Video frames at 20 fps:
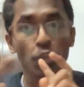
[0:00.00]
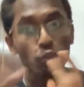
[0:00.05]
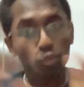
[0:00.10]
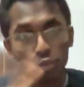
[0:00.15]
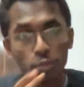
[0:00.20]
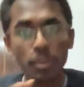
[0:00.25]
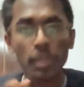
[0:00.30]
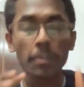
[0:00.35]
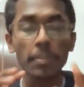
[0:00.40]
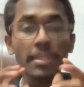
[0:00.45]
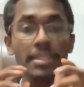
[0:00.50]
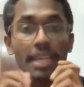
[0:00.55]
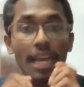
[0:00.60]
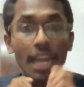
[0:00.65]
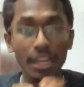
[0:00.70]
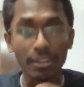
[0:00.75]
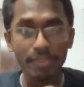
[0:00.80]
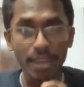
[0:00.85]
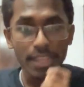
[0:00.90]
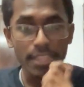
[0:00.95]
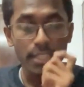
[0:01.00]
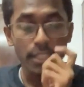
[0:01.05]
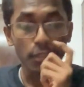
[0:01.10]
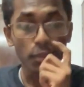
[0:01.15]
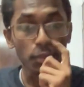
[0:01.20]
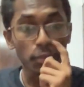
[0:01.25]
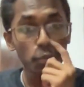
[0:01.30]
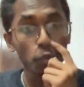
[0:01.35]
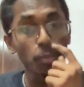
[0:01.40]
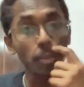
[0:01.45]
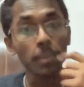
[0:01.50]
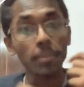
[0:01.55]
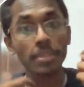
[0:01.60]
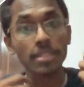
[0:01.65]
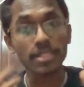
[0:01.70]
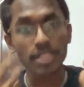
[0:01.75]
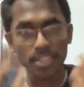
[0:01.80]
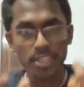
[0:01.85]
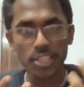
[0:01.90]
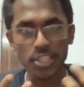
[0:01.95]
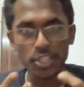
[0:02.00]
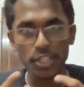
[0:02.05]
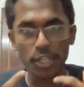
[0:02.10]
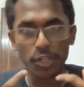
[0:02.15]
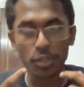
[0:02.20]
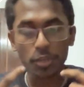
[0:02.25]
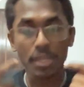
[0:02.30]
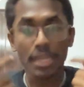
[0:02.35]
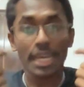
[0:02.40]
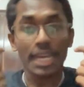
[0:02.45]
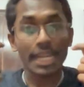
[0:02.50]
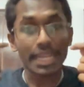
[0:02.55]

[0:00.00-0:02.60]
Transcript: two people's advice i took two people's suggestion i took